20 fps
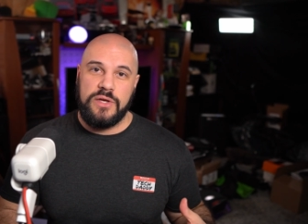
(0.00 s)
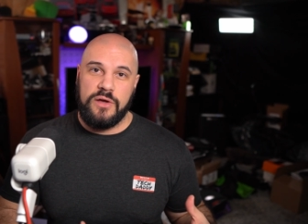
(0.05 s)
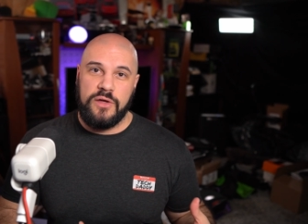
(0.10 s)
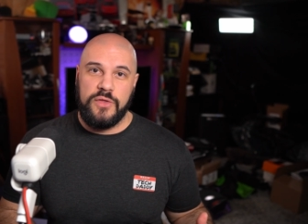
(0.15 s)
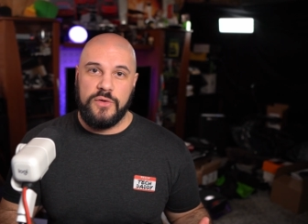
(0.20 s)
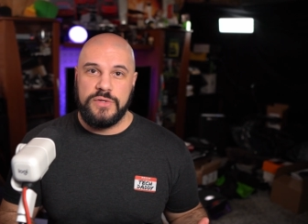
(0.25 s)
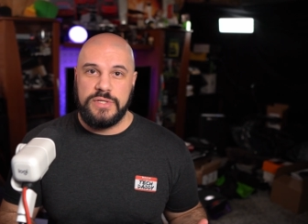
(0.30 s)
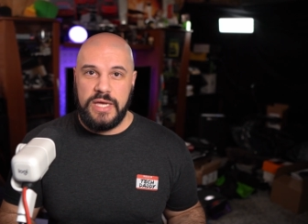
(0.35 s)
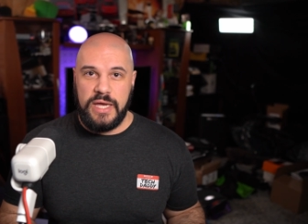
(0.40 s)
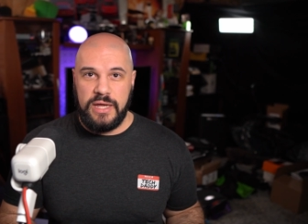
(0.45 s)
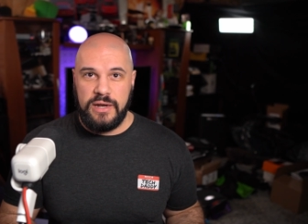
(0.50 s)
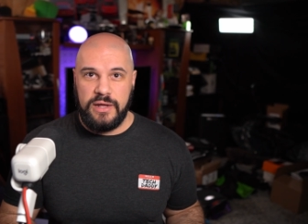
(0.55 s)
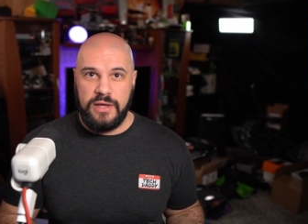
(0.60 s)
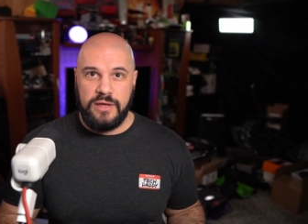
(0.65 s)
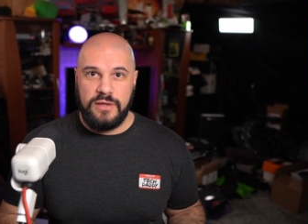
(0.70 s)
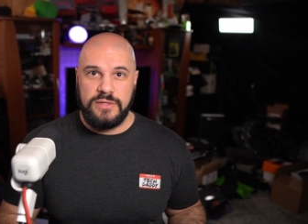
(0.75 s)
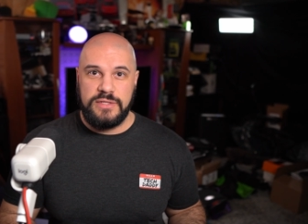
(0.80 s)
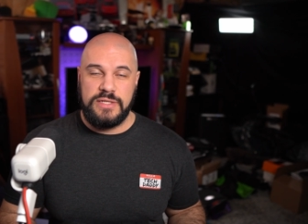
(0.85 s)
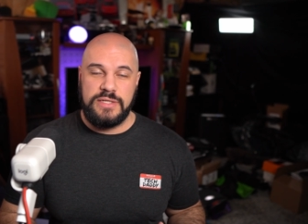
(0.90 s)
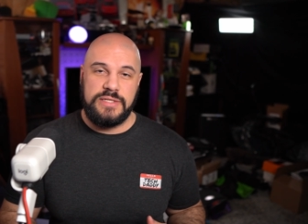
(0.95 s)
on those
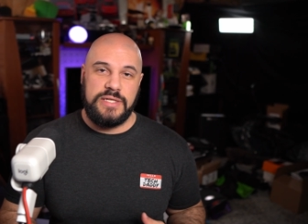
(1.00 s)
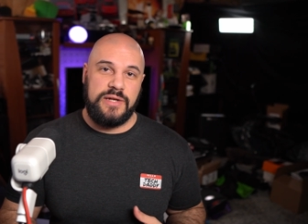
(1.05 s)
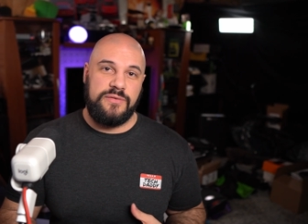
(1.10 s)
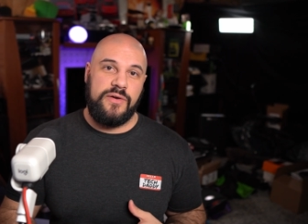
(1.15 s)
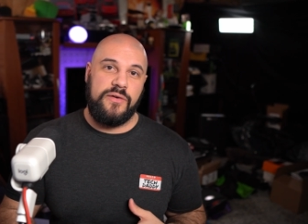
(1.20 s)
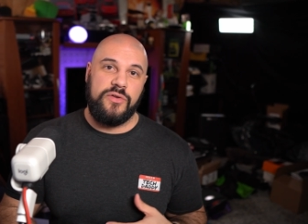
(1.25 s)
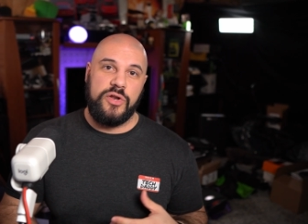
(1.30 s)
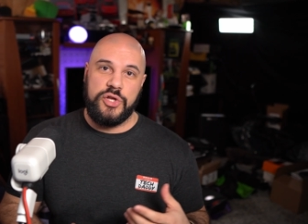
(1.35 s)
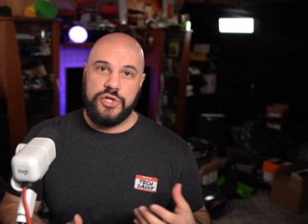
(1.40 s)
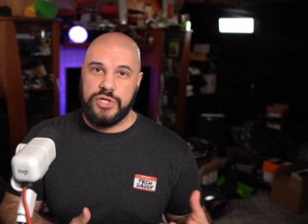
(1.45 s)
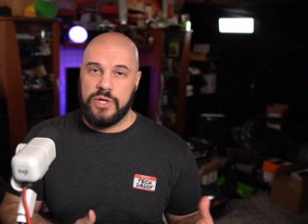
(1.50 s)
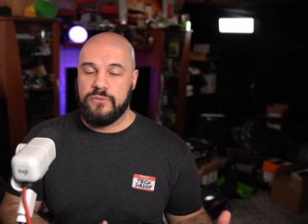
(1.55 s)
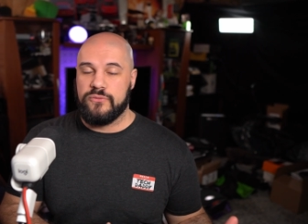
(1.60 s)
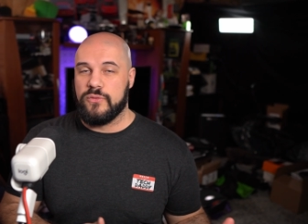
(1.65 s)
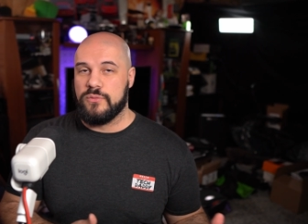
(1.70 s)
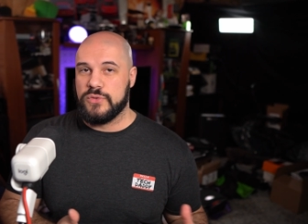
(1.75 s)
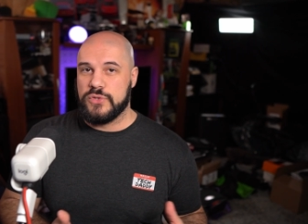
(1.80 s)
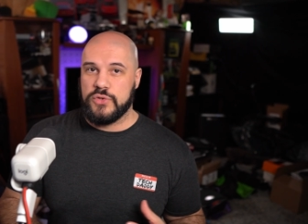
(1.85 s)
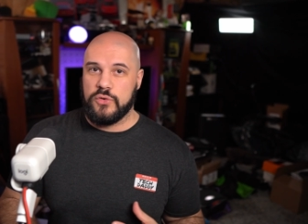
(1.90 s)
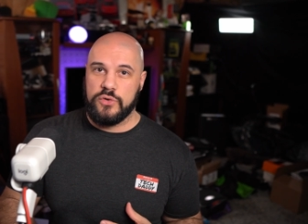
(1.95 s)
handhelds instead of having to jump
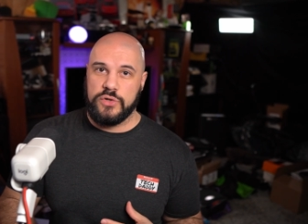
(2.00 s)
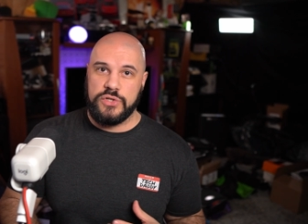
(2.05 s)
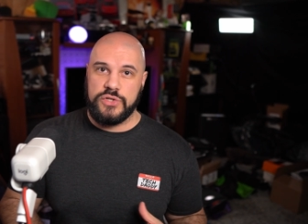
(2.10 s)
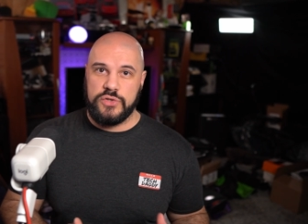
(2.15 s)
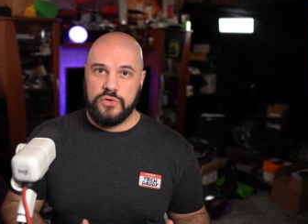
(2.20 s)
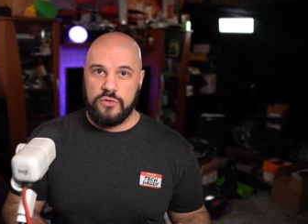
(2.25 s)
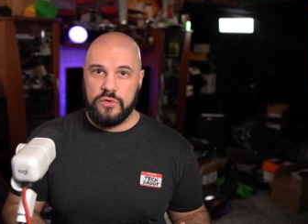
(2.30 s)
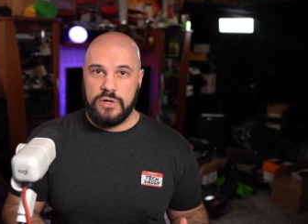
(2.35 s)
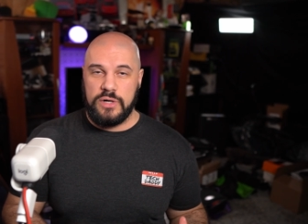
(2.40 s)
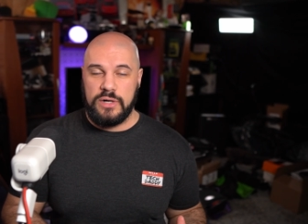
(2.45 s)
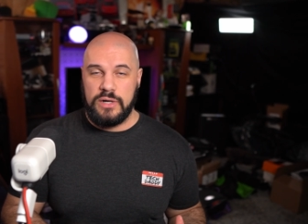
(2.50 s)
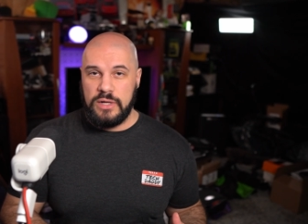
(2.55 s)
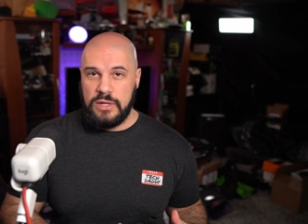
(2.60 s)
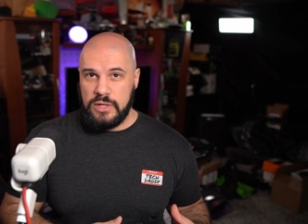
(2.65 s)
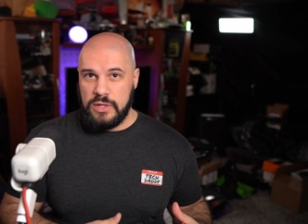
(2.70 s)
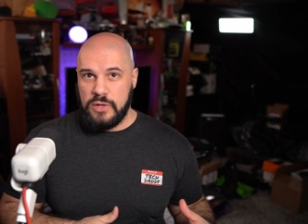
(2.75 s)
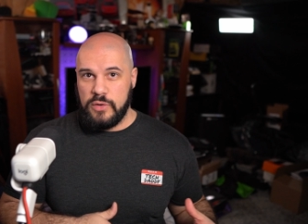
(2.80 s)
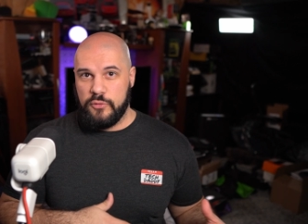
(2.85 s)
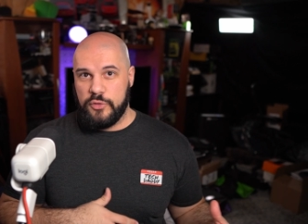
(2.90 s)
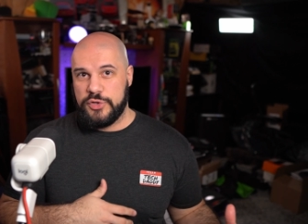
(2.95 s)
from store to store,
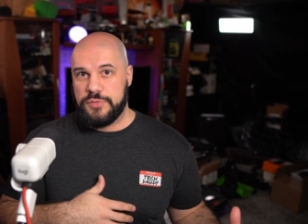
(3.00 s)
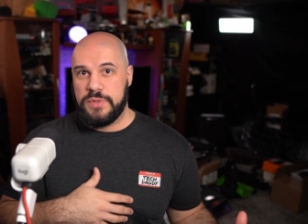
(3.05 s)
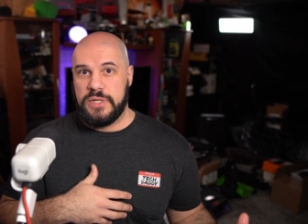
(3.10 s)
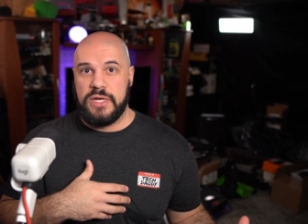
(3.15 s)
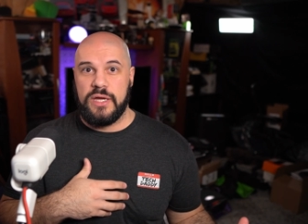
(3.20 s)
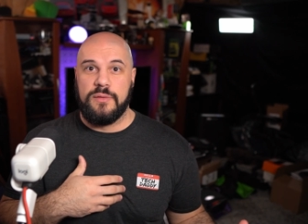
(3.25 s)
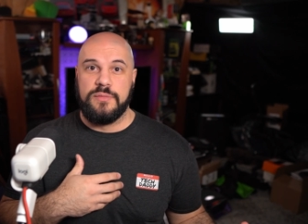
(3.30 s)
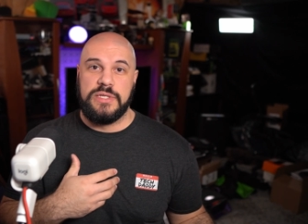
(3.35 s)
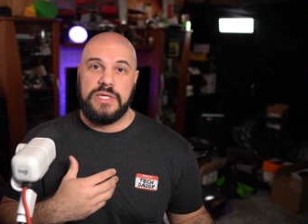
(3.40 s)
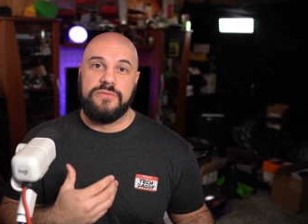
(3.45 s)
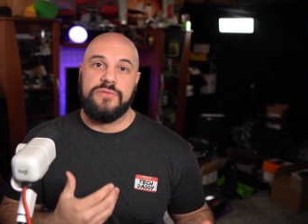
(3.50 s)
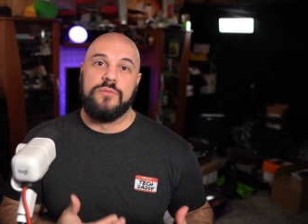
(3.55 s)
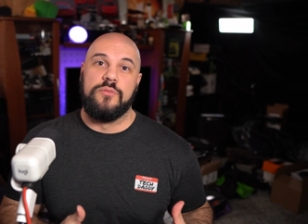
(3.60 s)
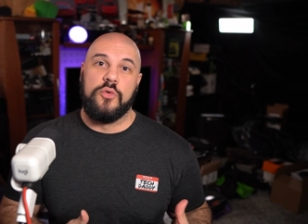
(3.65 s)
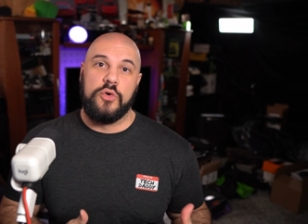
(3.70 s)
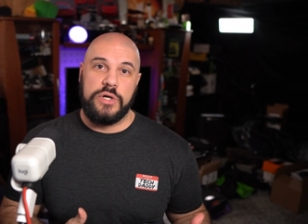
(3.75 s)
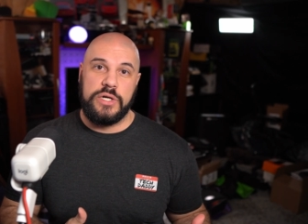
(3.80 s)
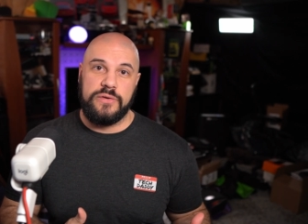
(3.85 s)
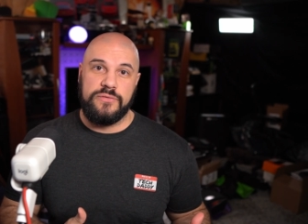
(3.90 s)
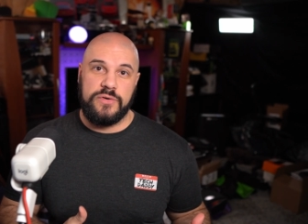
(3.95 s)
which becomes even
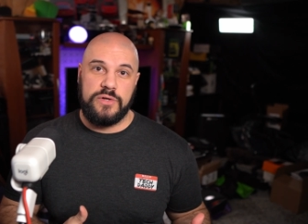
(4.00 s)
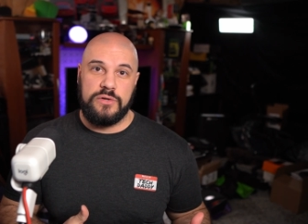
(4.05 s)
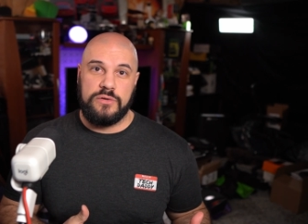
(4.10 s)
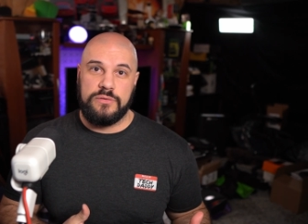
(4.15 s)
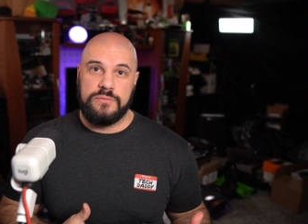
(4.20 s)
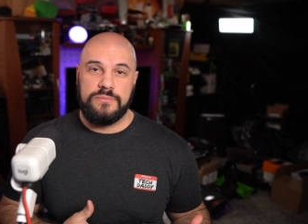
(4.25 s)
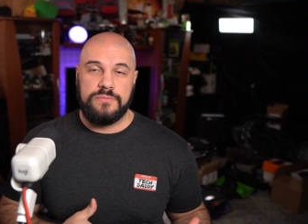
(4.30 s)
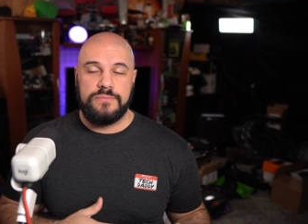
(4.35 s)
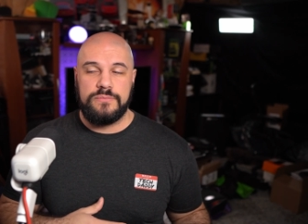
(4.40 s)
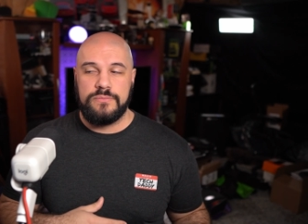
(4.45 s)
more difficult